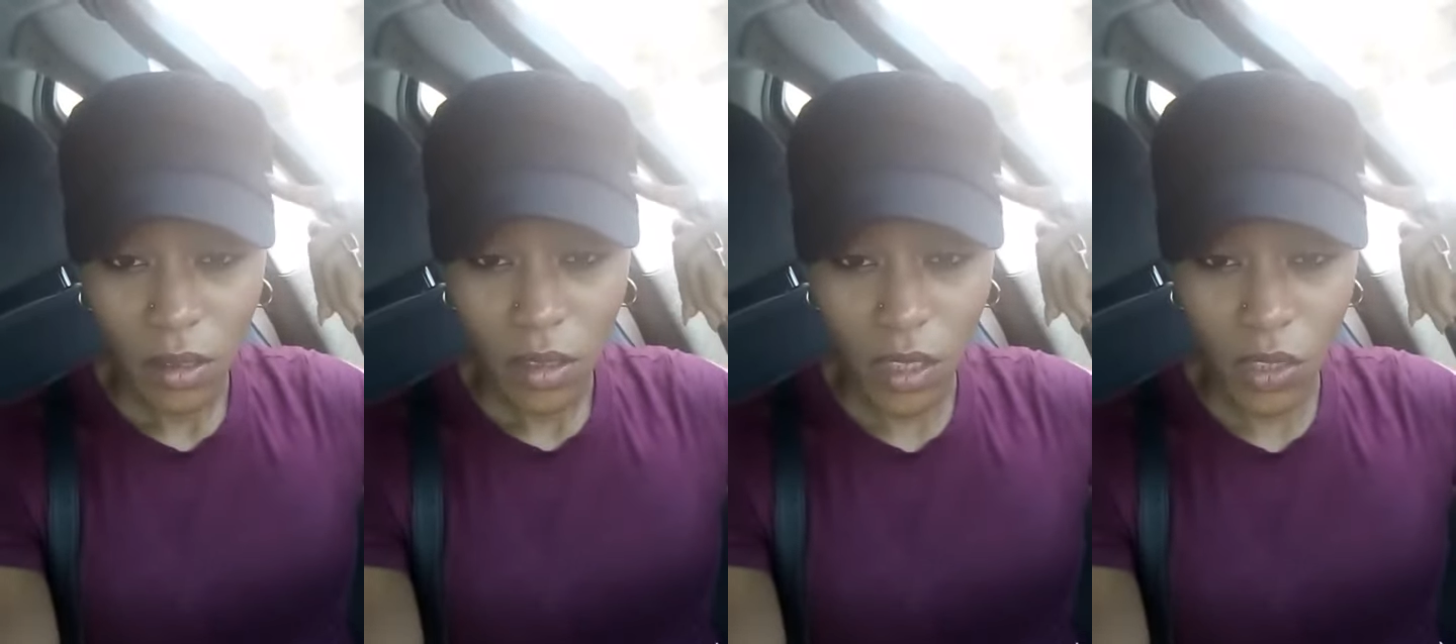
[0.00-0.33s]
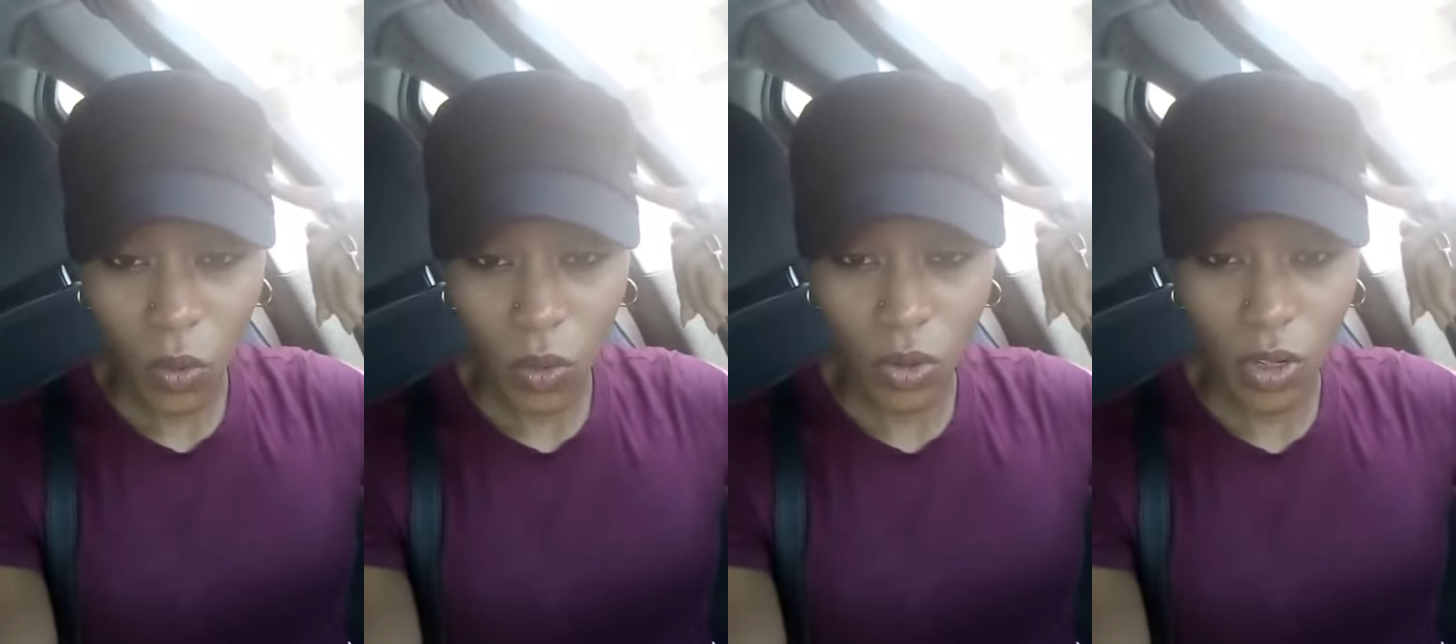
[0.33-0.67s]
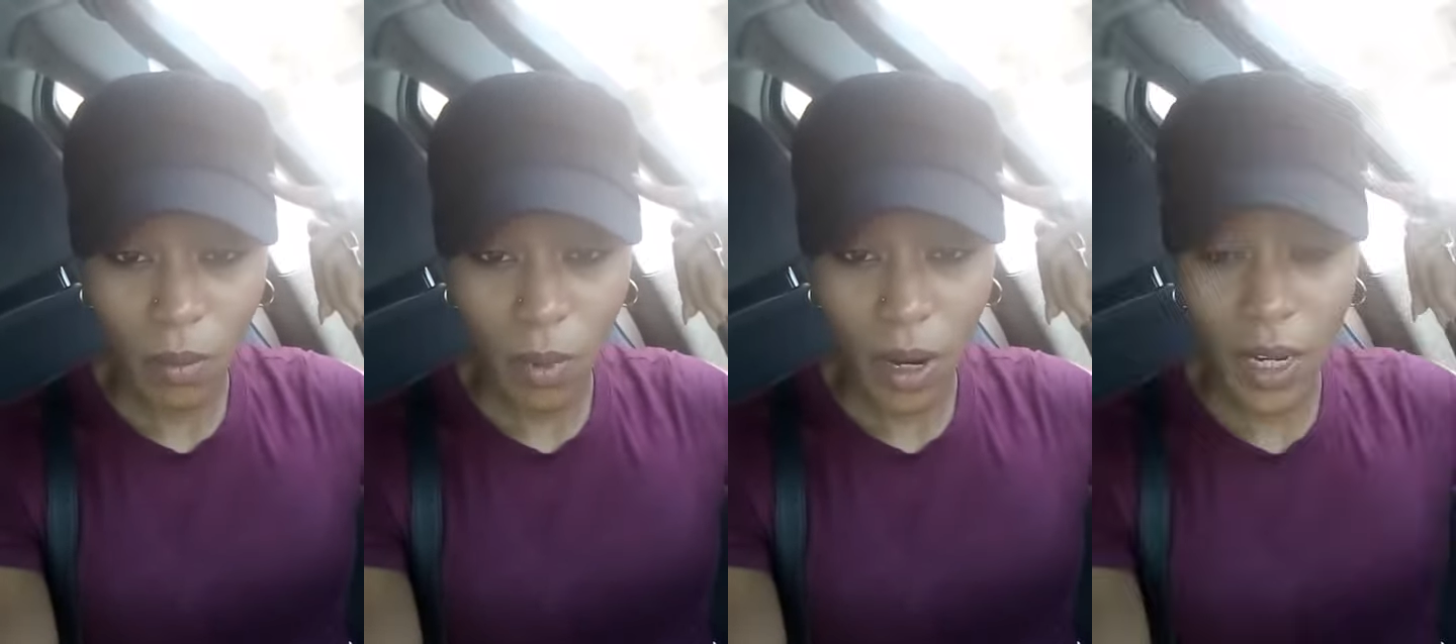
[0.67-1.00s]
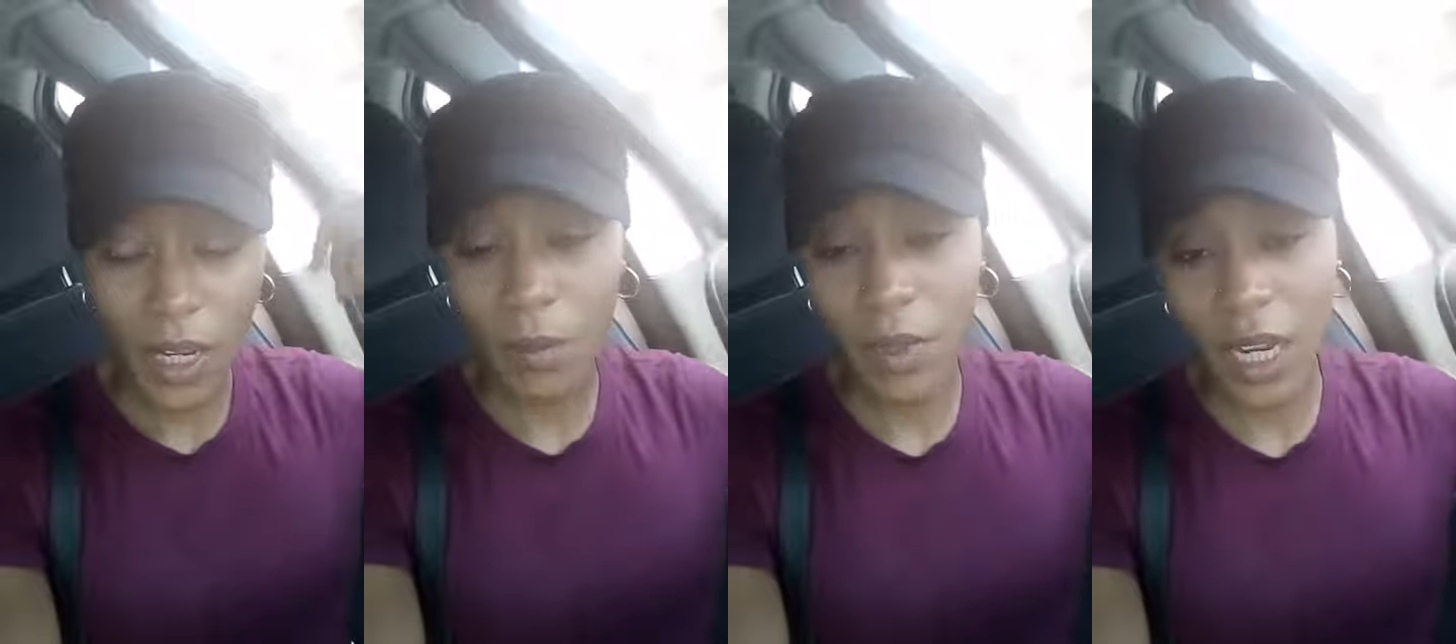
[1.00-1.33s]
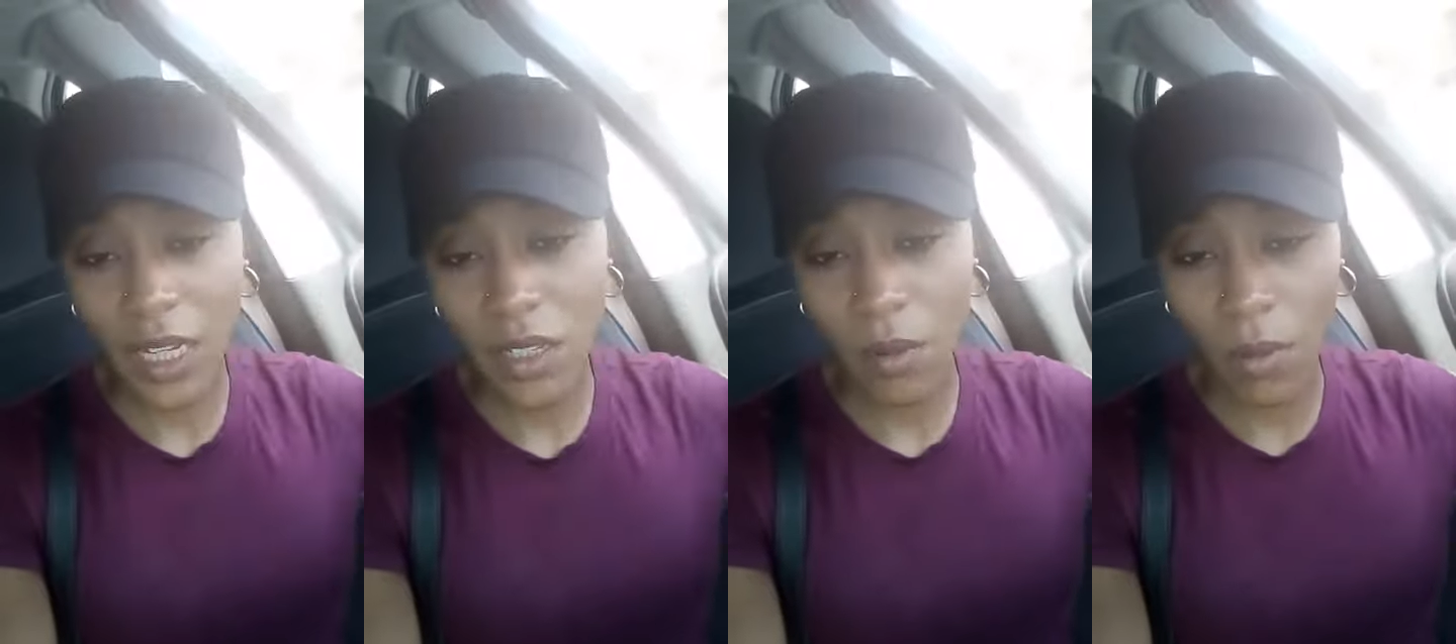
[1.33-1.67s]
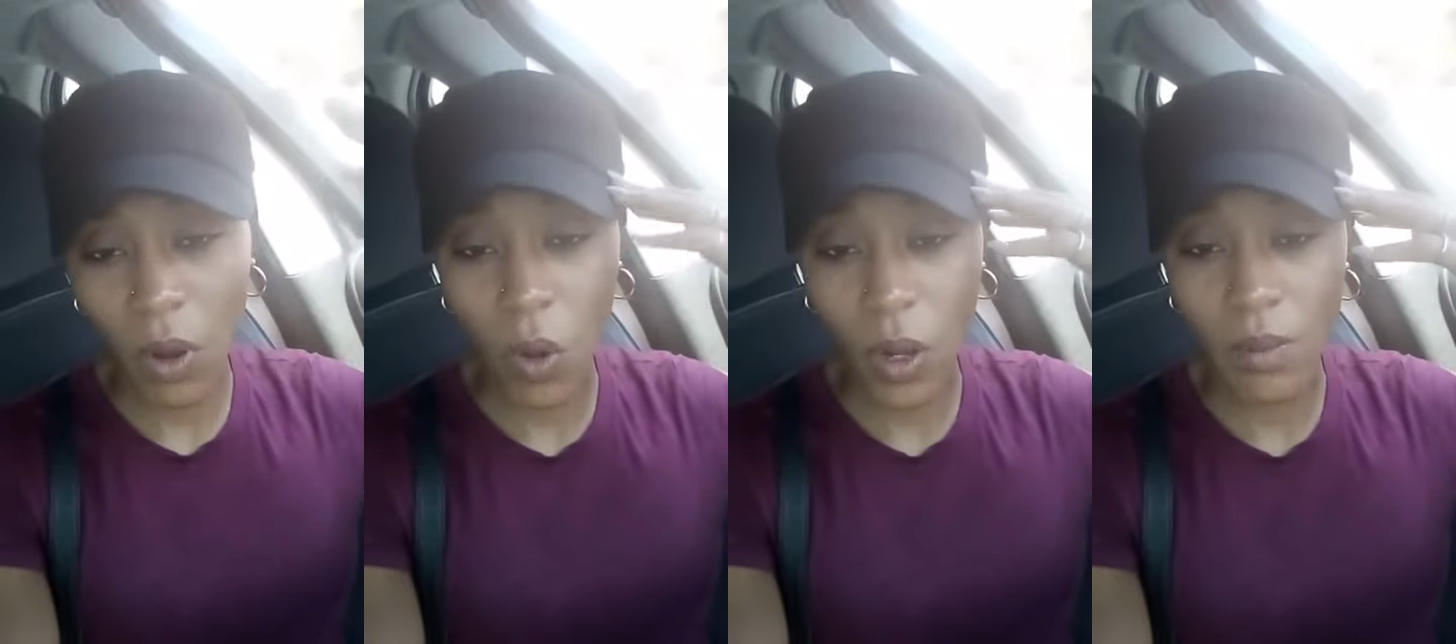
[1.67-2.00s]
disorder in my head, but that's the
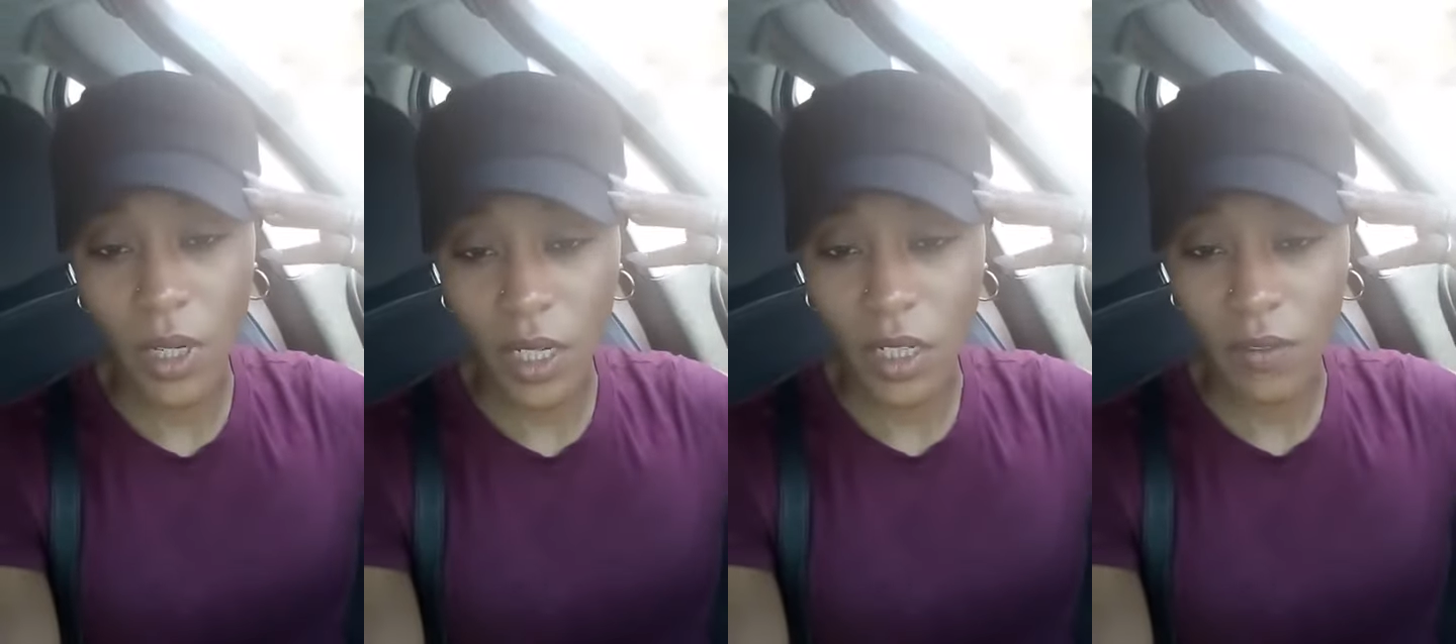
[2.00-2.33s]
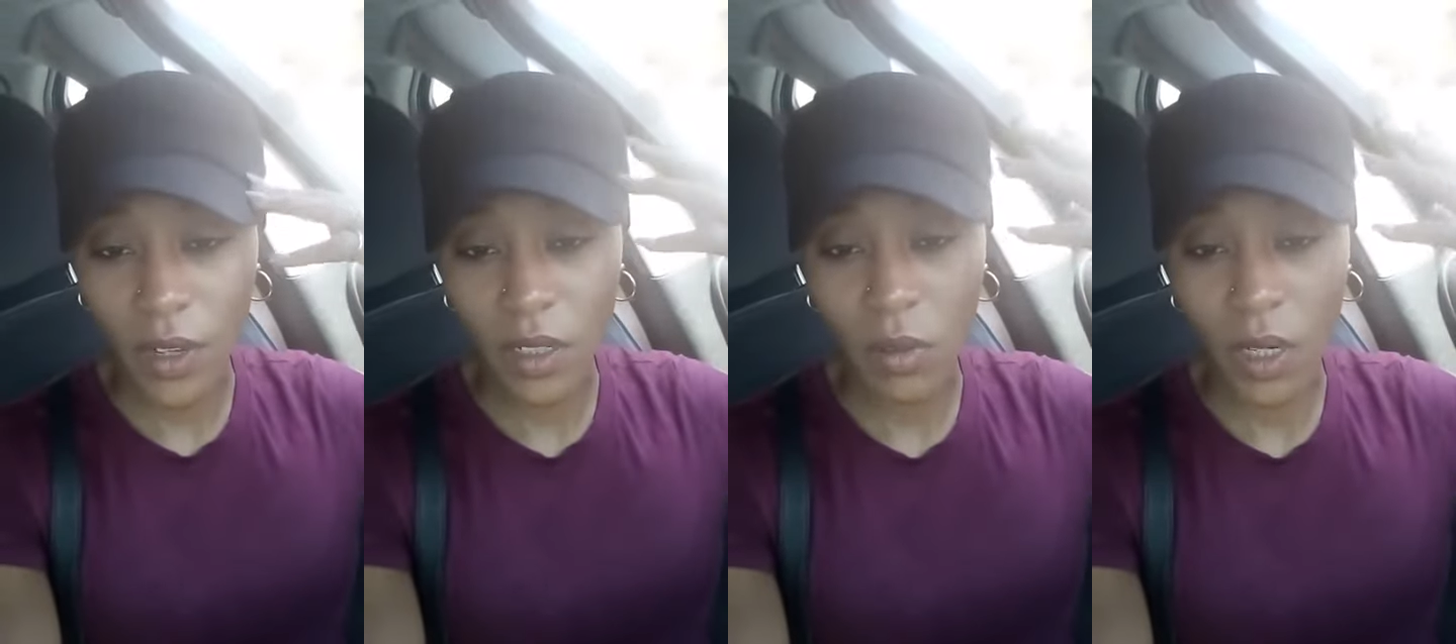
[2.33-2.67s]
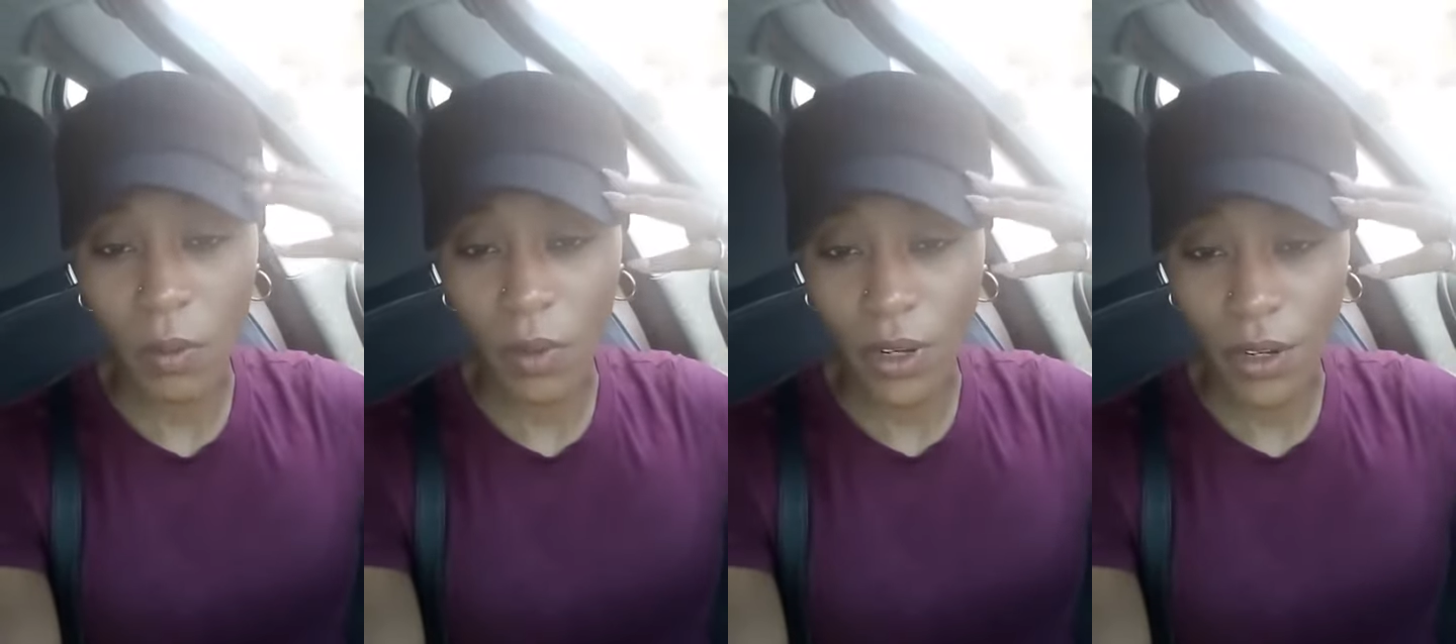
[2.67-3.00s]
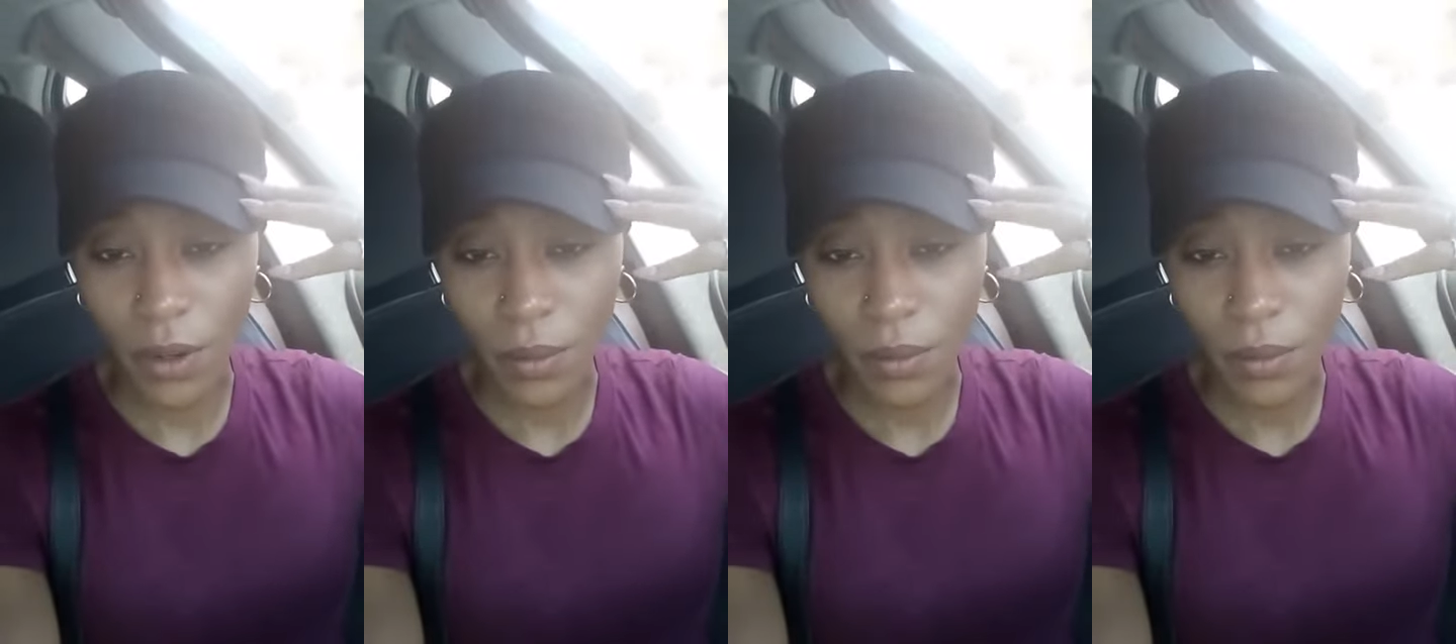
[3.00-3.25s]
whole objective. That's what they want to do.